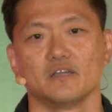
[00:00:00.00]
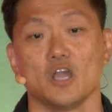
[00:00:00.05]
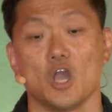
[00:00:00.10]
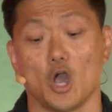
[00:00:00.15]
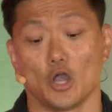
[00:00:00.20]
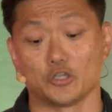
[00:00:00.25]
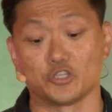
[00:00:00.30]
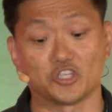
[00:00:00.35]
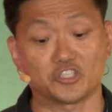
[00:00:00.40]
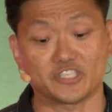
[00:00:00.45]

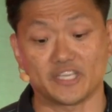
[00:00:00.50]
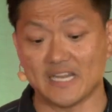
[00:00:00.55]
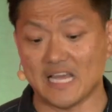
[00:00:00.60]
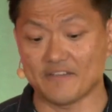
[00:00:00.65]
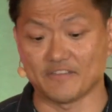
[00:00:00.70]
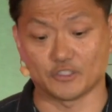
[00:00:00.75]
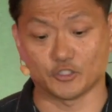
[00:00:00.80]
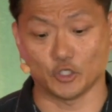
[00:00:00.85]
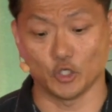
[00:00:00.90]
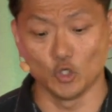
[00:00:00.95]
Are you just going to
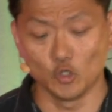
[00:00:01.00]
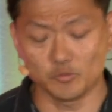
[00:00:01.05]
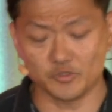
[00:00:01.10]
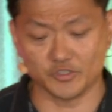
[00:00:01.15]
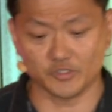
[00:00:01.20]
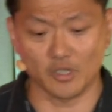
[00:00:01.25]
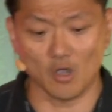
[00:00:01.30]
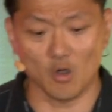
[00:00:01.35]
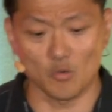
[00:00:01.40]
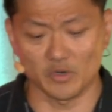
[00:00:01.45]
have a
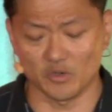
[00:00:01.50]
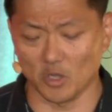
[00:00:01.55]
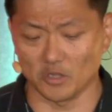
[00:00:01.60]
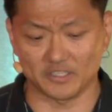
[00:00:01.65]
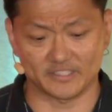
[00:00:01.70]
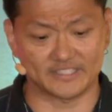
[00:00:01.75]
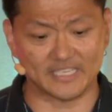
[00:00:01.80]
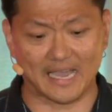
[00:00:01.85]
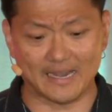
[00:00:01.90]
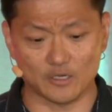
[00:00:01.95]
tombstone with all
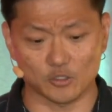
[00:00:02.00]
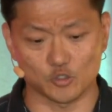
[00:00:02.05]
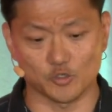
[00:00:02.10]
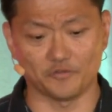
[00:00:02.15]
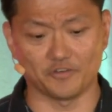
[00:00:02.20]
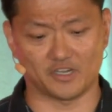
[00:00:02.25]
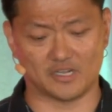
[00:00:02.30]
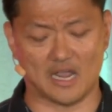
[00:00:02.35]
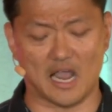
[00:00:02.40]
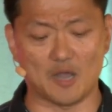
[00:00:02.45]
the titles
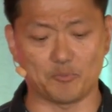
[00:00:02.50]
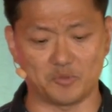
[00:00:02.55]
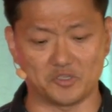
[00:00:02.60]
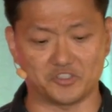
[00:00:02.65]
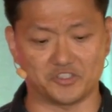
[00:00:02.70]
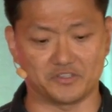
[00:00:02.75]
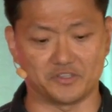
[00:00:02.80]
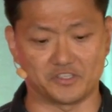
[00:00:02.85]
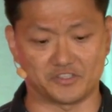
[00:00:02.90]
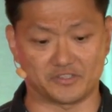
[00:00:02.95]
you've
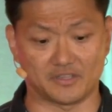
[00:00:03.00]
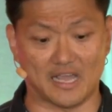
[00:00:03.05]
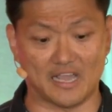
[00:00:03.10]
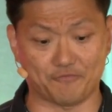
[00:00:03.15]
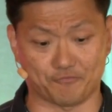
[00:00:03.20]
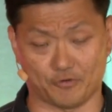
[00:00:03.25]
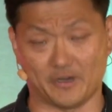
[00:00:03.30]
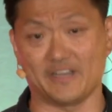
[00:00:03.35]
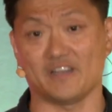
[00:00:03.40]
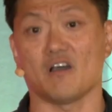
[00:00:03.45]
accomplished in this
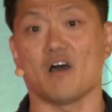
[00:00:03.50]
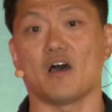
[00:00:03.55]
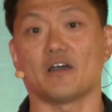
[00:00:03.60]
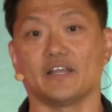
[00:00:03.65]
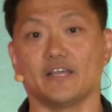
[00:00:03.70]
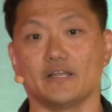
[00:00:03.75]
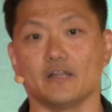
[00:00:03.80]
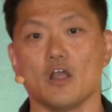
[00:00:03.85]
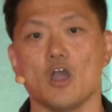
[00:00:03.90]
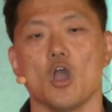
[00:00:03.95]
life written on
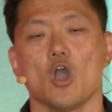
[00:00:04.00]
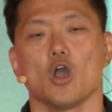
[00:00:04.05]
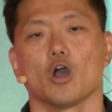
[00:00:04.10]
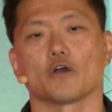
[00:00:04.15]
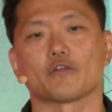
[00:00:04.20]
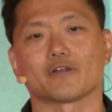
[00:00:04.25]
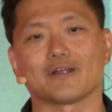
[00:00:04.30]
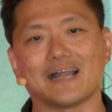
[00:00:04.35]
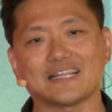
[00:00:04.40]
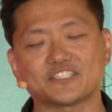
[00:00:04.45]
it? Or
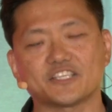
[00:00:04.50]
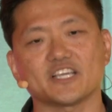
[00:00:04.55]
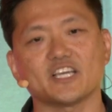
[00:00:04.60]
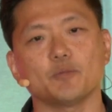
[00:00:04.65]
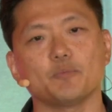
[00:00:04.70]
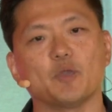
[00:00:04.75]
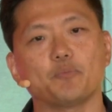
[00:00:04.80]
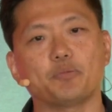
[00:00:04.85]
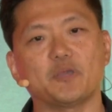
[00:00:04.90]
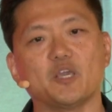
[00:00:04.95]
are there actually going
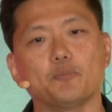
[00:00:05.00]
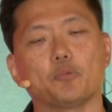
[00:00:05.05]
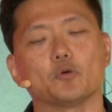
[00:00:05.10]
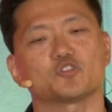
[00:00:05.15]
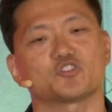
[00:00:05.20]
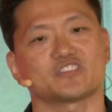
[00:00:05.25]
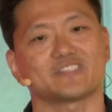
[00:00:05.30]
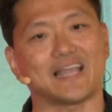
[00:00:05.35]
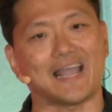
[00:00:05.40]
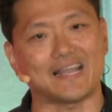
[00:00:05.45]
to be people
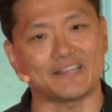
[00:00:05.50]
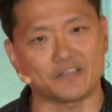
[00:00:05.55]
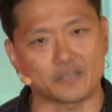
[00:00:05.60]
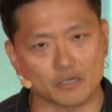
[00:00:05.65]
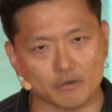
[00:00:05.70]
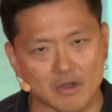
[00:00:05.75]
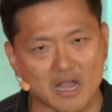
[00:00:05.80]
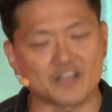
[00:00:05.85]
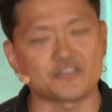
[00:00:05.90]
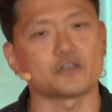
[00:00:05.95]
standing
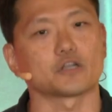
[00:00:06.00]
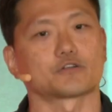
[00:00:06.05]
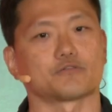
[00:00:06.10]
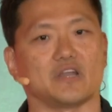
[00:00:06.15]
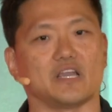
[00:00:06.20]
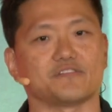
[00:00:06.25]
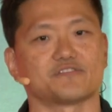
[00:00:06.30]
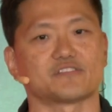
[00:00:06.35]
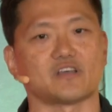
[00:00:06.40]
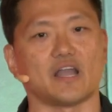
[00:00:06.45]
around your
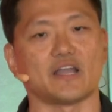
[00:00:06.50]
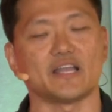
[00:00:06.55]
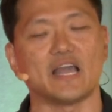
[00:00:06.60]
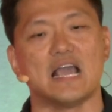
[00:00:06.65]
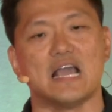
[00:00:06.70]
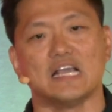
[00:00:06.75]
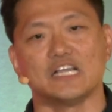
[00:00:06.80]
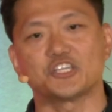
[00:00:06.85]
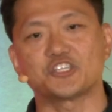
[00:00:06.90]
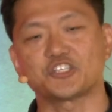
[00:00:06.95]
gravesite
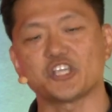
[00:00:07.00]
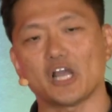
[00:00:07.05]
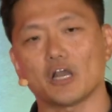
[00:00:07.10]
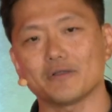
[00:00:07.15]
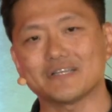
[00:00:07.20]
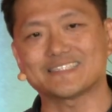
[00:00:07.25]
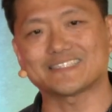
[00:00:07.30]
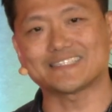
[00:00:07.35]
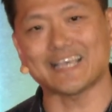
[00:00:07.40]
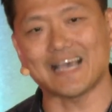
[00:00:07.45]

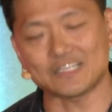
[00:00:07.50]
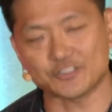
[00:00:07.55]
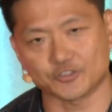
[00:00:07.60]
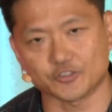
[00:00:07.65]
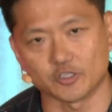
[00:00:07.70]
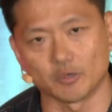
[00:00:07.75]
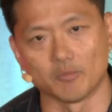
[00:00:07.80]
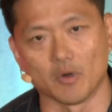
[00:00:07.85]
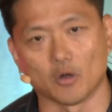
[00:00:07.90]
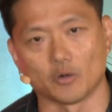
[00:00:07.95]
sharing
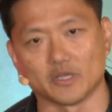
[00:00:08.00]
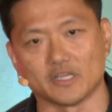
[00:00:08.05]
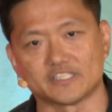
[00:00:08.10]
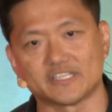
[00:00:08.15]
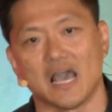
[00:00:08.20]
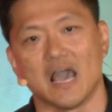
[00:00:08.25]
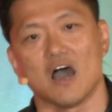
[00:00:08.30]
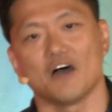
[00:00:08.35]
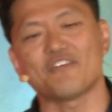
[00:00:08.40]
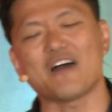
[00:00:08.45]
testimonies
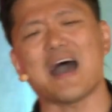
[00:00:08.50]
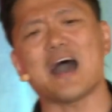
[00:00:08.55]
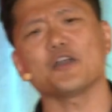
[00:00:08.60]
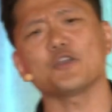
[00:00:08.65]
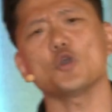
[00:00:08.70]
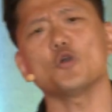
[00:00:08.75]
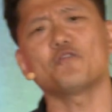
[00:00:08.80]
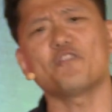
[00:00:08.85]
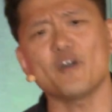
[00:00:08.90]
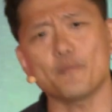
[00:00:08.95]
of how
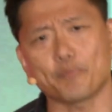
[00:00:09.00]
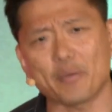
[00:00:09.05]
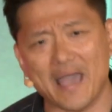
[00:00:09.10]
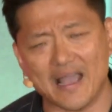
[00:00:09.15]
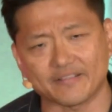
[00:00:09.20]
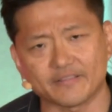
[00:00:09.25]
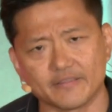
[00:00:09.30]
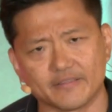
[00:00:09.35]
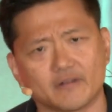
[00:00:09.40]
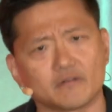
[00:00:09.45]
you've
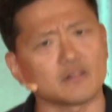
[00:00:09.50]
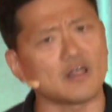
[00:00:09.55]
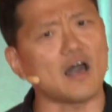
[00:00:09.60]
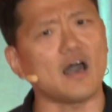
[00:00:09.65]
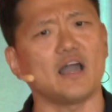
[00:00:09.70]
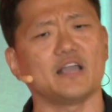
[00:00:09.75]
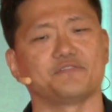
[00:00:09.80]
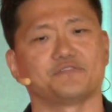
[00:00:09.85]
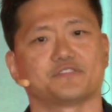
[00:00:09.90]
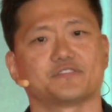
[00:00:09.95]
impacted their
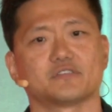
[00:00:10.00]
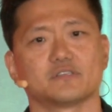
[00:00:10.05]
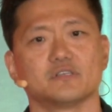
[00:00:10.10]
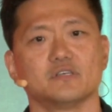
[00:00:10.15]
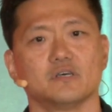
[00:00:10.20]
lives?